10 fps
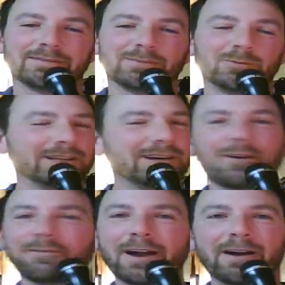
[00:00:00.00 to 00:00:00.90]
we'll get it
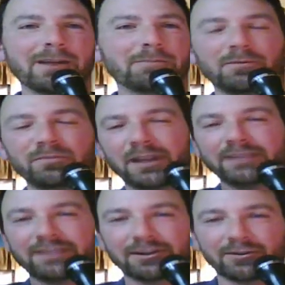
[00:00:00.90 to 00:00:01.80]
all fired up. Hope you
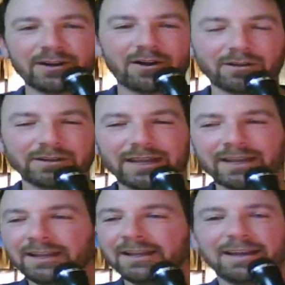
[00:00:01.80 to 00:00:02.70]
guys had a great holiday.
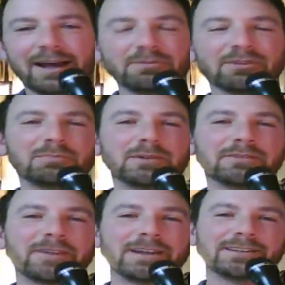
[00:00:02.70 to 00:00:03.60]
I've just been
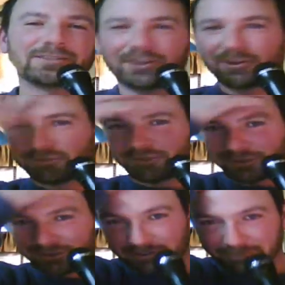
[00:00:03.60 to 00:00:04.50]
fighting the snow, as you
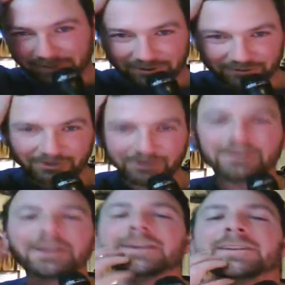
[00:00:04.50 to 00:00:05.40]
can tell. My hair's
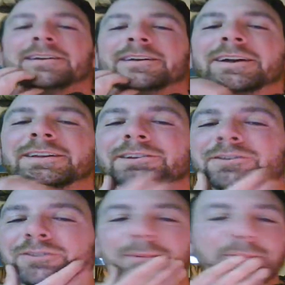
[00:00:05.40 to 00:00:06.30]
growing out. I need to
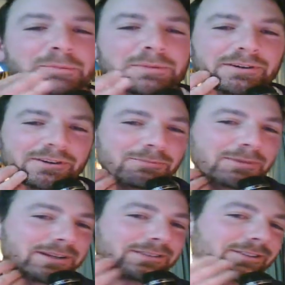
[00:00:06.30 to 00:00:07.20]
trim up the beard a little
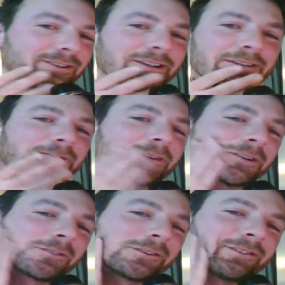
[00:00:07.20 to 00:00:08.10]
bit. It's looking like
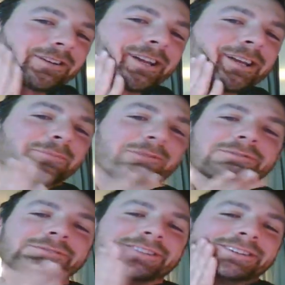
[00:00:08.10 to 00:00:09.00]
freaking Grizzly Adams.
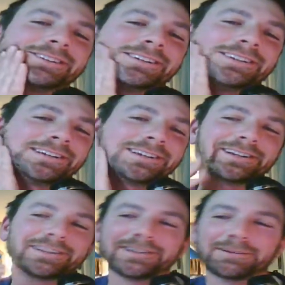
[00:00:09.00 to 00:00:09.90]

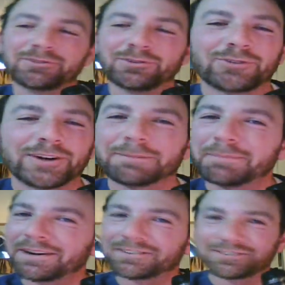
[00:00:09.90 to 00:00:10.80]
Yeah, and I'm still drinking
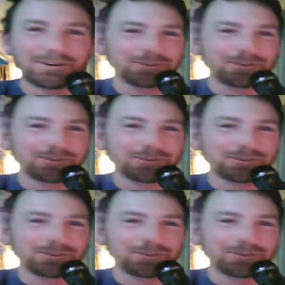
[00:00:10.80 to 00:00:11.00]
beer, so don't